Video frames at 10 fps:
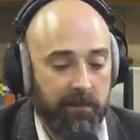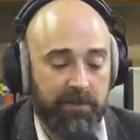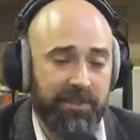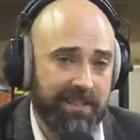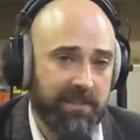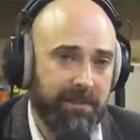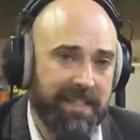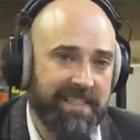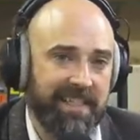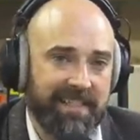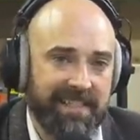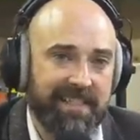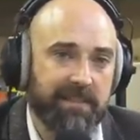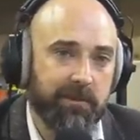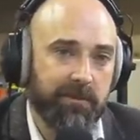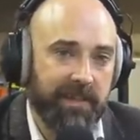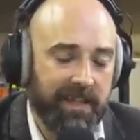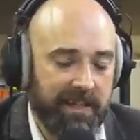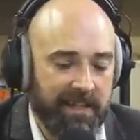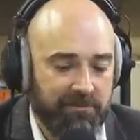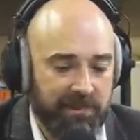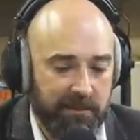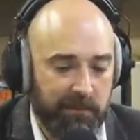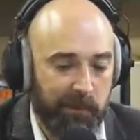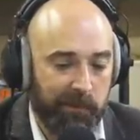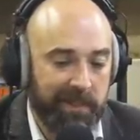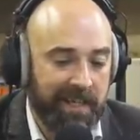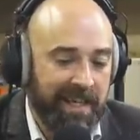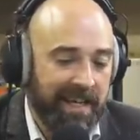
But Trackers makes it accessible, and that, that's really important.